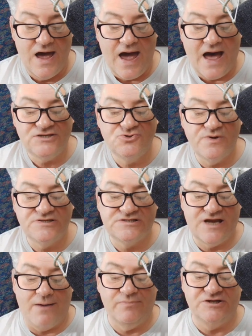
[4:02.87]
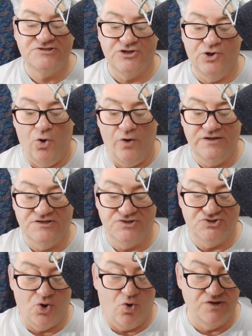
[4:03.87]
and to establish Lloyd
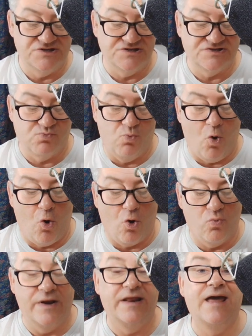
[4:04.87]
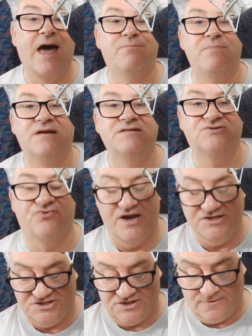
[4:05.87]
George's war-winning
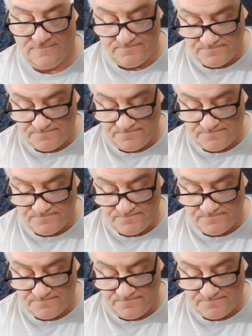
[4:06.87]
administration.